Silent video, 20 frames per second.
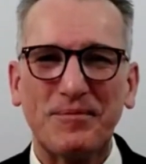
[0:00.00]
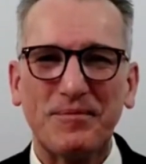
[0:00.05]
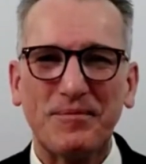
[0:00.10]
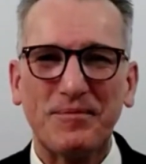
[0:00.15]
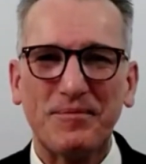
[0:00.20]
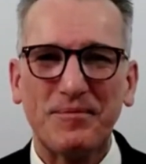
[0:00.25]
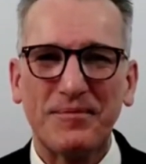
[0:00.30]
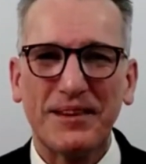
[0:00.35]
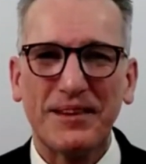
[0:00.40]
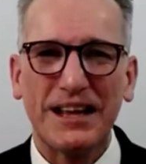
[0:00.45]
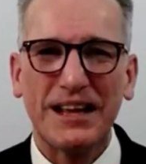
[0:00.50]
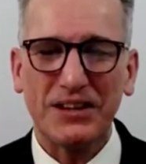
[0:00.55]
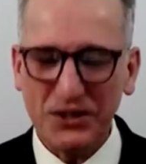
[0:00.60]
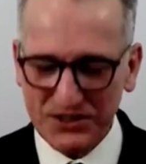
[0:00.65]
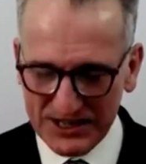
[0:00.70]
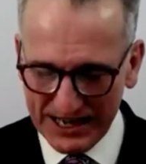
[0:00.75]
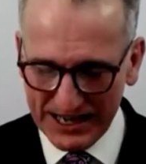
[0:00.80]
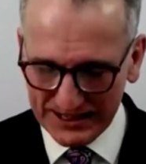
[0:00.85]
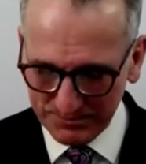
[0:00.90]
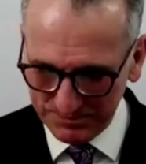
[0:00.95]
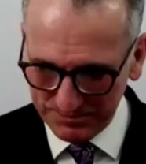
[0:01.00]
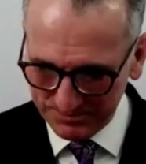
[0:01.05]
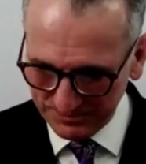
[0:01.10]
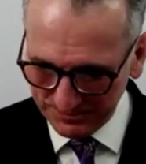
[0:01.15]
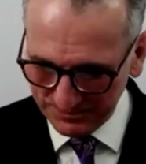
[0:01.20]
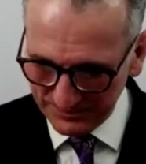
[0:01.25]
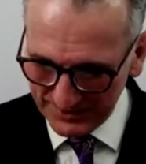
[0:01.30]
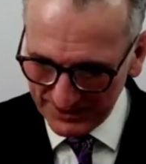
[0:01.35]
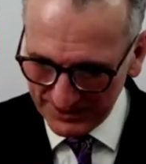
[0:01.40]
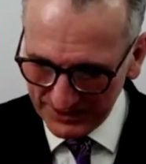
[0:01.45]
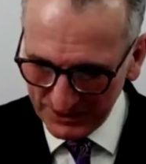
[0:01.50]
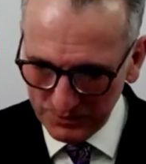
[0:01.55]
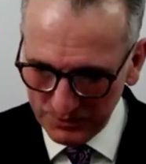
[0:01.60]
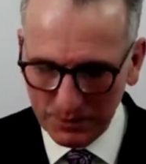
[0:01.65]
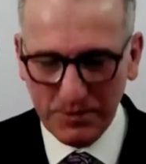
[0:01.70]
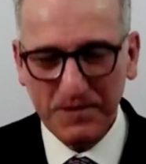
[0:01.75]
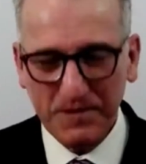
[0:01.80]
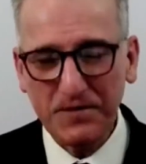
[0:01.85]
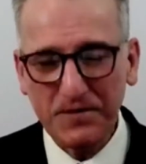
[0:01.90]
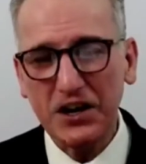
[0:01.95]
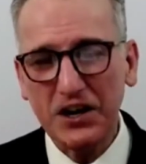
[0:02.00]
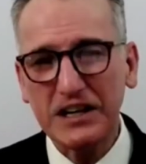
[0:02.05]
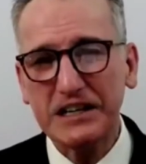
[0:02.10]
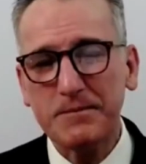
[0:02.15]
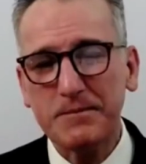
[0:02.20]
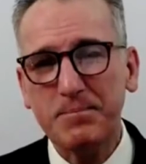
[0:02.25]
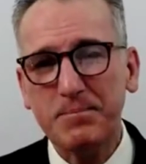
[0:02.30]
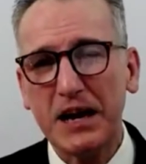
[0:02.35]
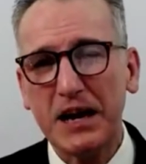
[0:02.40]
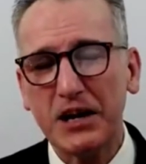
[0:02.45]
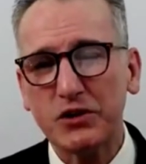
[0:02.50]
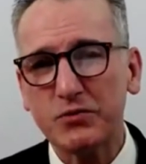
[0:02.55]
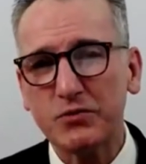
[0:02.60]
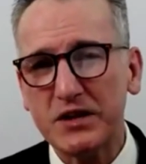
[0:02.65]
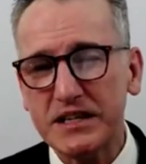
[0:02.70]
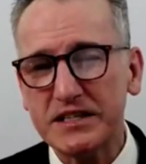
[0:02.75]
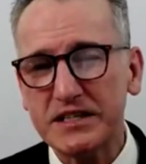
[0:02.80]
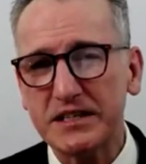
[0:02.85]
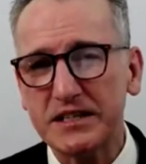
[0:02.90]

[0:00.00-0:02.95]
I was saying, when we find a compelling reason,